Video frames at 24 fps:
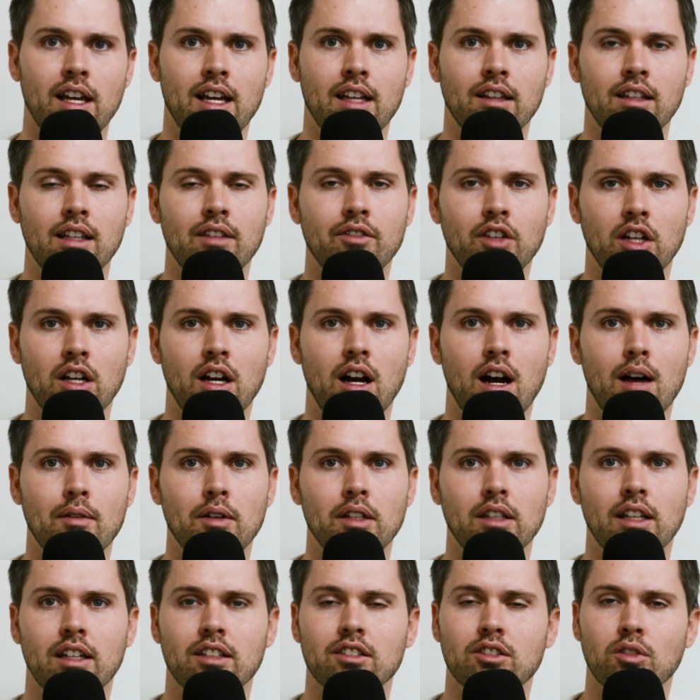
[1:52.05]
and leave a
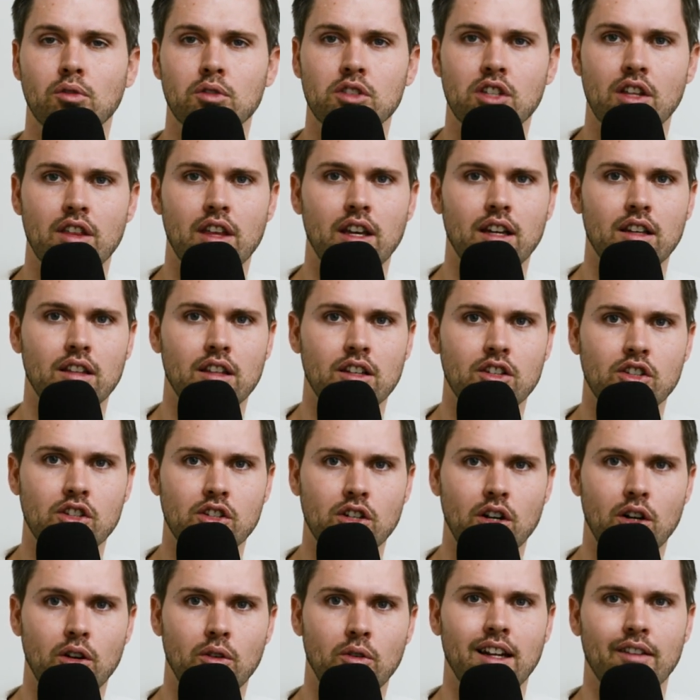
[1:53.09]
comment. Let us know what you think of the
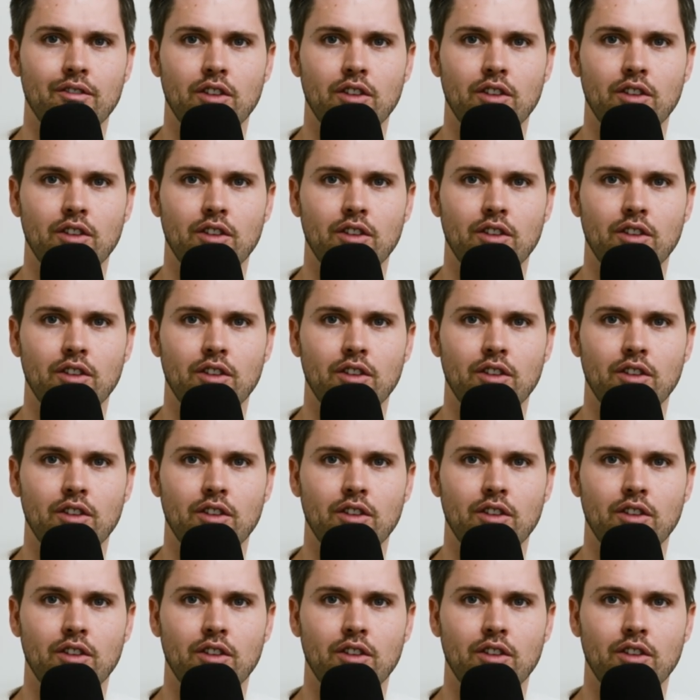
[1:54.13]
show.